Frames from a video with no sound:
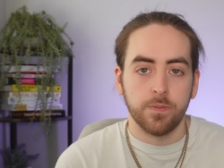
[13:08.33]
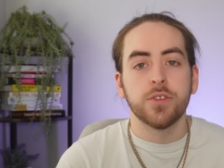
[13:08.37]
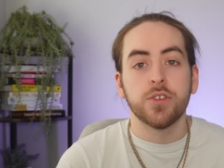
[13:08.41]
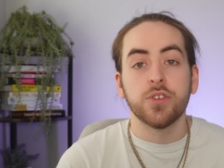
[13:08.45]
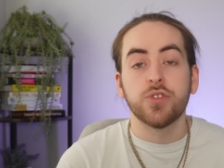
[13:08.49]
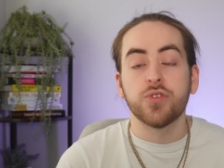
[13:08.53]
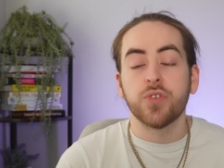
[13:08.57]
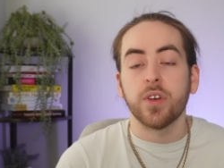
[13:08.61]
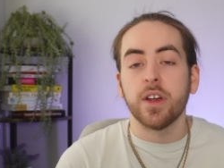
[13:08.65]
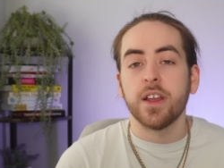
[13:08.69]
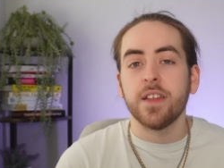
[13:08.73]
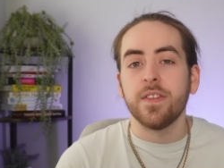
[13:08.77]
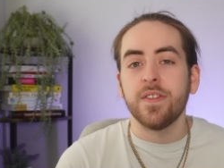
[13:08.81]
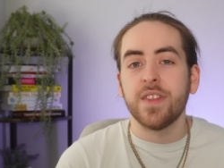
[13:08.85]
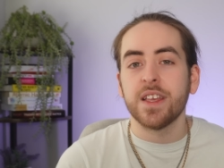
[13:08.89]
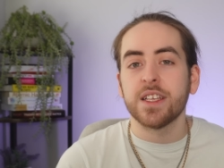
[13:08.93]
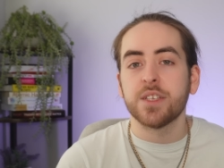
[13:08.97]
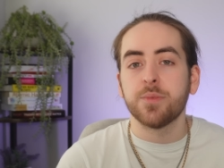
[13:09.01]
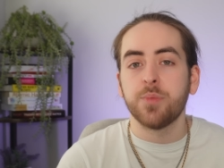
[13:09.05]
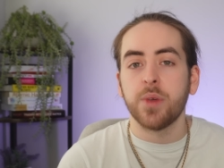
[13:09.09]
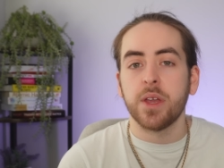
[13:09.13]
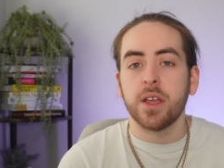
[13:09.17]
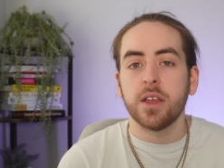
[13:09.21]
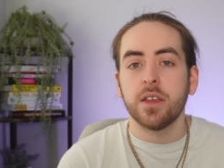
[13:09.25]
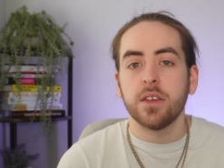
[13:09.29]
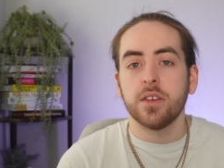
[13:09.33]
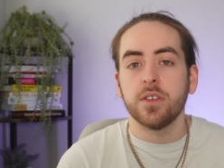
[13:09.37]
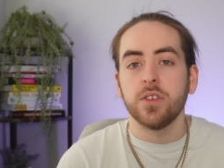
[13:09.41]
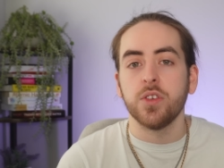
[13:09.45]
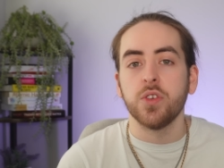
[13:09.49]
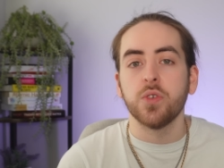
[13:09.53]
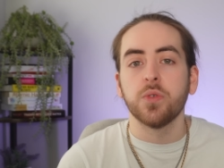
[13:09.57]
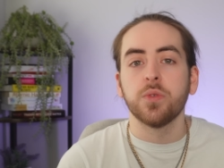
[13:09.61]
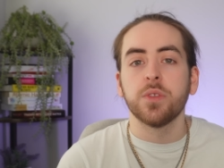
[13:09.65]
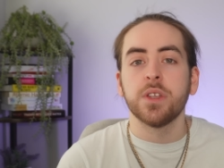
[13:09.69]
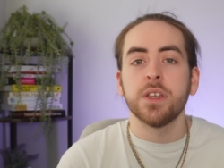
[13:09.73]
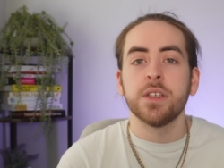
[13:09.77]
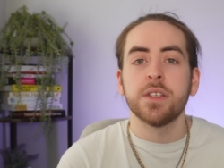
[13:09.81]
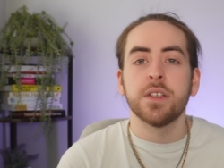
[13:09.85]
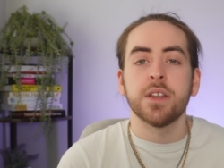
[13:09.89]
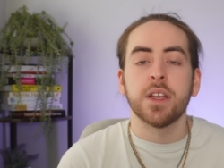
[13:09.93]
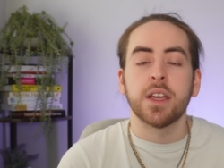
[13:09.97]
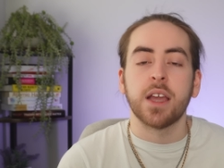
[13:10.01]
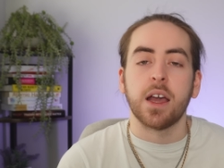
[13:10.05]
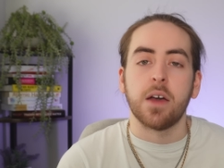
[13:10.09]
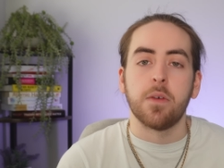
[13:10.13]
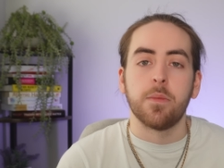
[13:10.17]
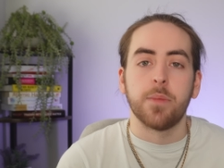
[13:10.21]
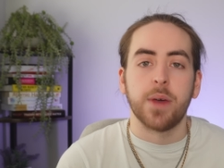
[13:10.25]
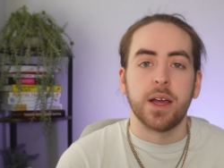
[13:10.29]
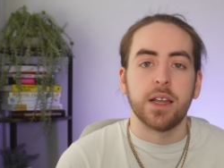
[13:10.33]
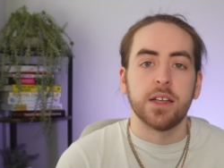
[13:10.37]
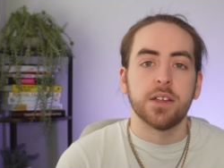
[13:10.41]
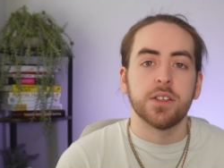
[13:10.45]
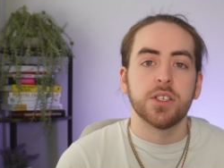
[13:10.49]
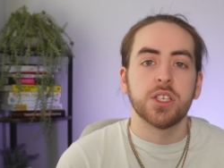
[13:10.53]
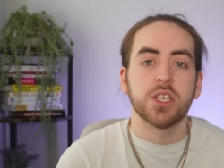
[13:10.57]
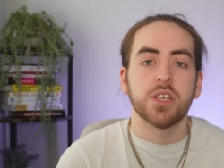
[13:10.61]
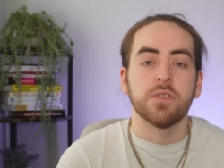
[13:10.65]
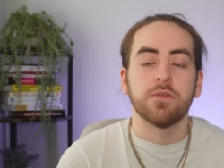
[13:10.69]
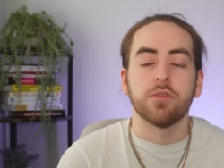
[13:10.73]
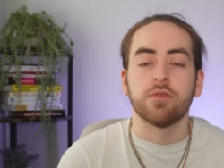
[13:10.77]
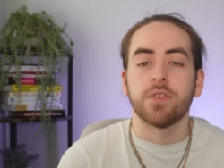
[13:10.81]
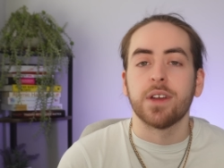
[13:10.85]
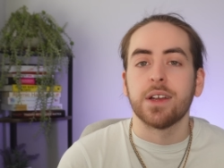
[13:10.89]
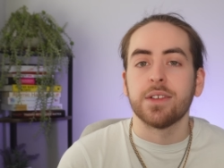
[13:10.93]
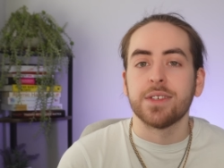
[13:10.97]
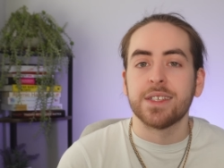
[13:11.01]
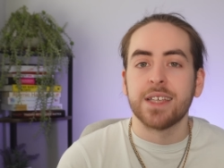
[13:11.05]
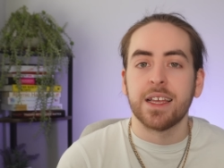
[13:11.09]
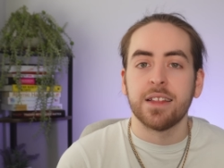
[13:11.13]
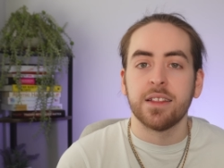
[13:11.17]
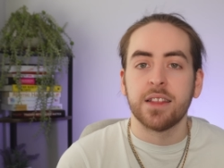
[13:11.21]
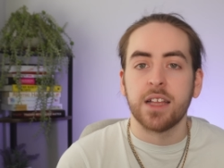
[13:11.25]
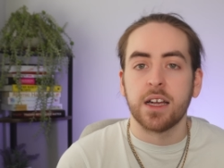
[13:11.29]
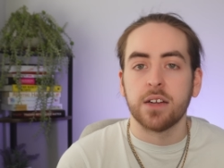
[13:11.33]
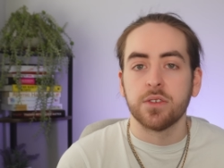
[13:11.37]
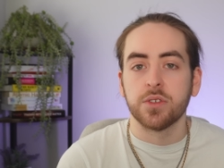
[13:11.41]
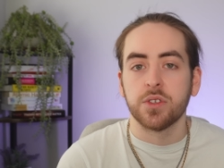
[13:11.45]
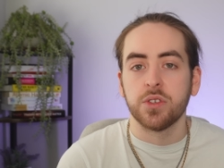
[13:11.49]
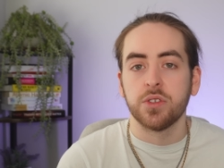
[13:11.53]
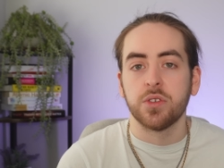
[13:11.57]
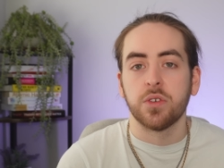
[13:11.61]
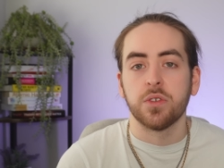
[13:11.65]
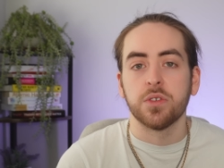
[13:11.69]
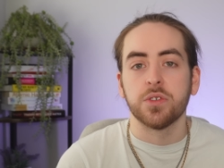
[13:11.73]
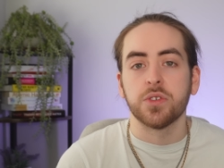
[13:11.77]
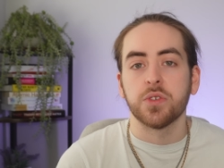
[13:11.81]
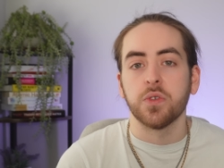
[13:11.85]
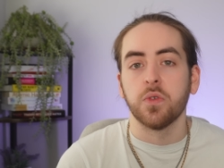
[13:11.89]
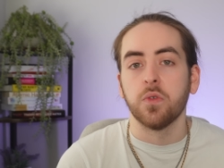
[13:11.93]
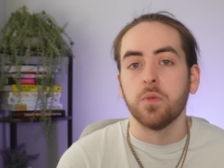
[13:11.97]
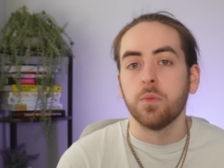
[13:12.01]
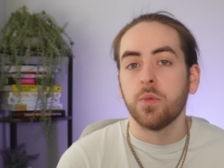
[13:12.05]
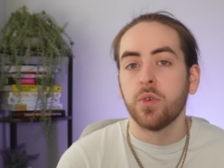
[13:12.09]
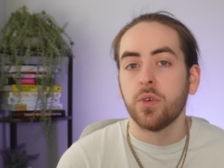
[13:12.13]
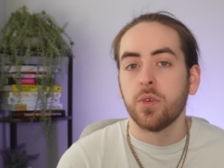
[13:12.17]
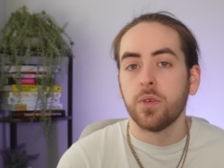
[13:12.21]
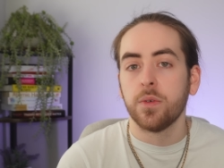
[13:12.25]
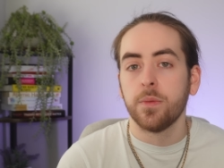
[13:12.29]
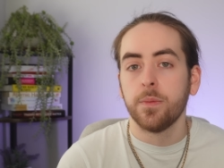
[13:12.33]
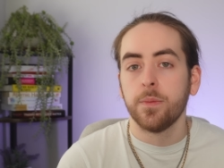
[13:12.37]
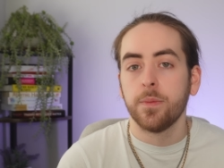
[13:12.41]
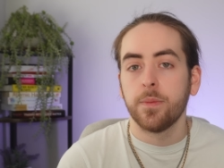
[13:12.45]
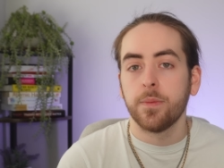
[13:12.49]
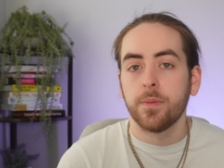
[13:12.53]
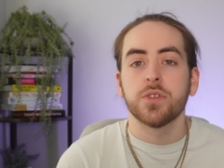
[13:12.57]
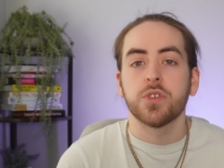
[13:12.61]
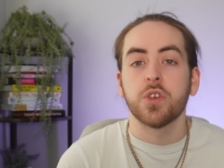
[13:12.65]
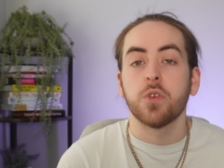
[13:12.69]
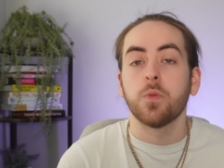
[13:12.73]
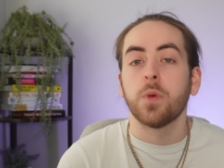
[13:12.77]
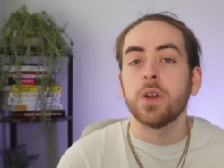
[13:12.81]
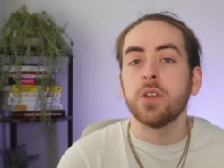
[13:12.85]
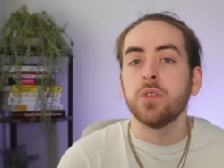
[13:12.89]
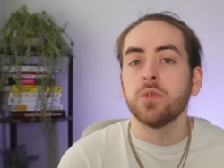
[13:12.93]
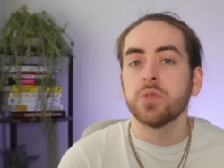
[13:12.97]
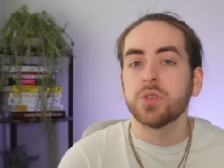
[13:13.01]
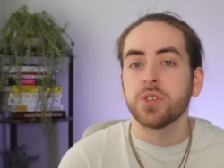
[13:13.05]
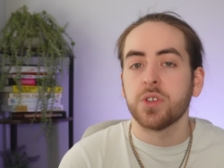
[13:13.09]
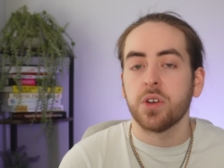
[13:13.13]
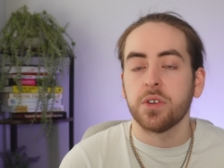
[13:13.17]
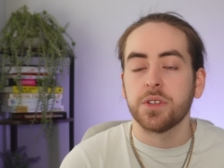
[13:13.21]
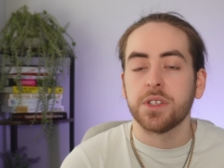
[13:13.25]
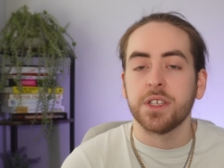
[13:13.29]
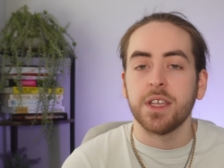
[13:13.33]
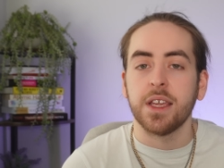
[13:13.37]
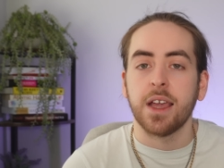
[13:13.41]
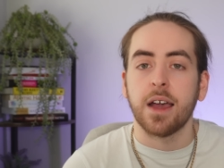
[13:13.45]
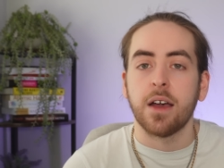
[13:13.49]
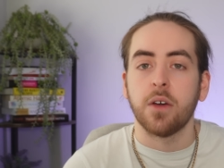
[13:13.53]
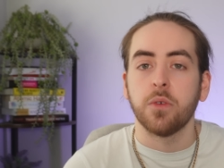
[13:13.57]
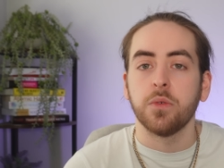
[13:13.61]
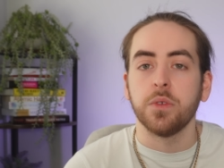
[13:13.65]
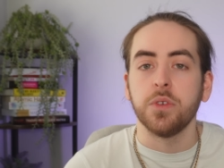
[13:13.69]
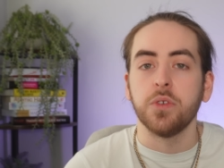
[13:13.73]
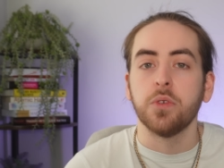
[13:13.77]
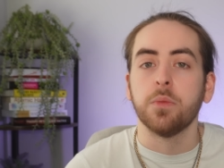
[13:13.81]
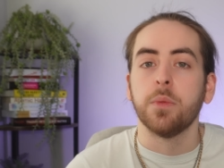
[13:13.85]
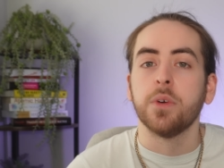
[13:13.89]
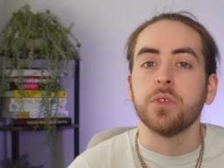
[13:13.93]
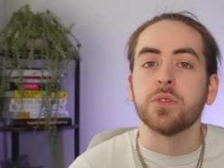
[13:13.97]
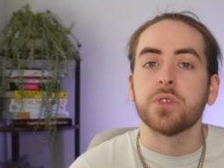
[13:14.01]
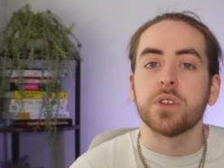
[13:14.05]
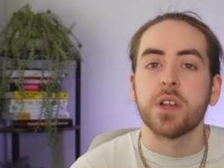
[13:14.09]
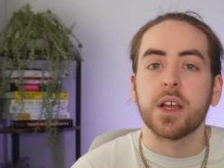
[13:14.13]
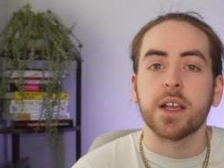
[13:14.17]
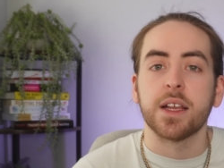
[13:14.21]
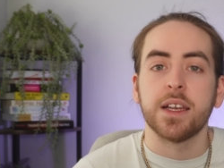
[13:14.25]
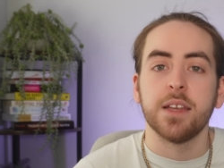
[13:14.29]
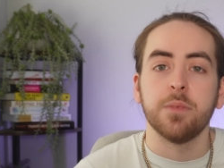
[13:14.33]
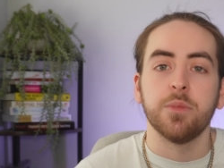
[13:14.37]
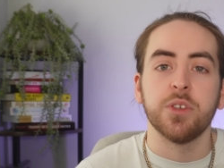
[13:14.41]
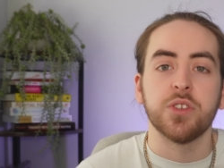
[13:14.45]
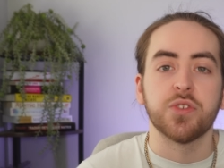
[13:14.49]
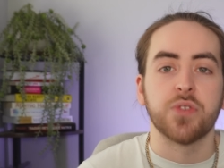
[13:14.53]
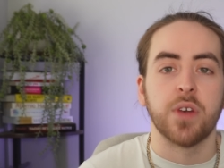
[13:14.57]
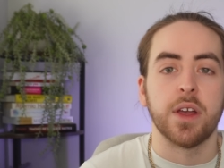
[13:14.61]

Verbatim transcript: To trade this big, you'll need an account balance of around ten thousand dollars or more, so when you're starting out, you'll most likely be